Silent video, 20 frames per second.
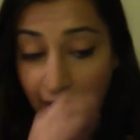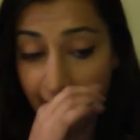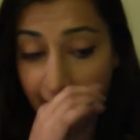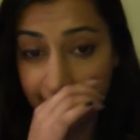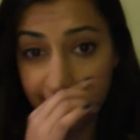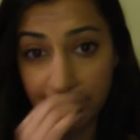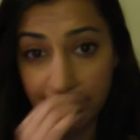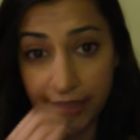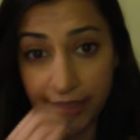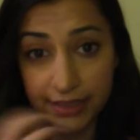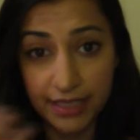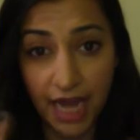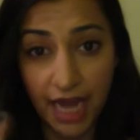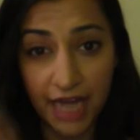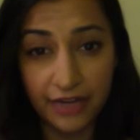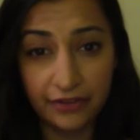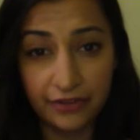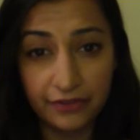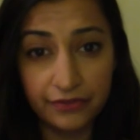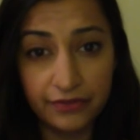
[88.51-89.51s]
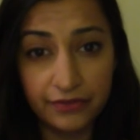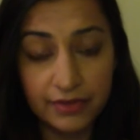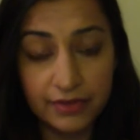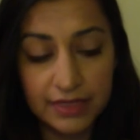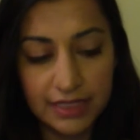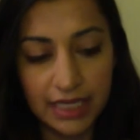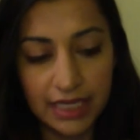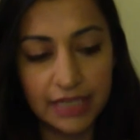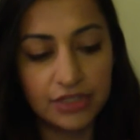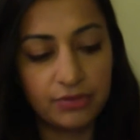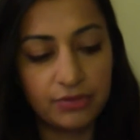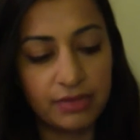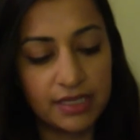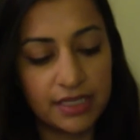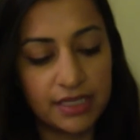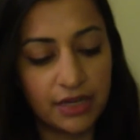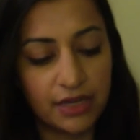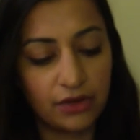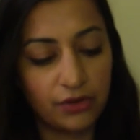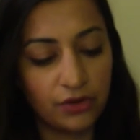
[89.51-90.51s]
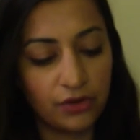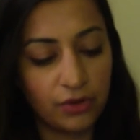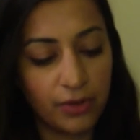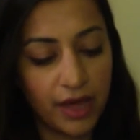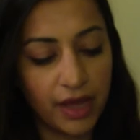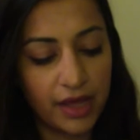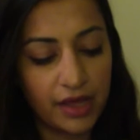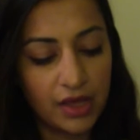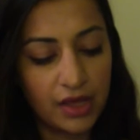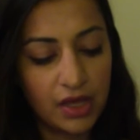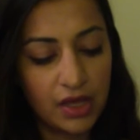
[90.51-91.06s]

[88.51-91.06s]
after it's kind of set into my skin a little bit.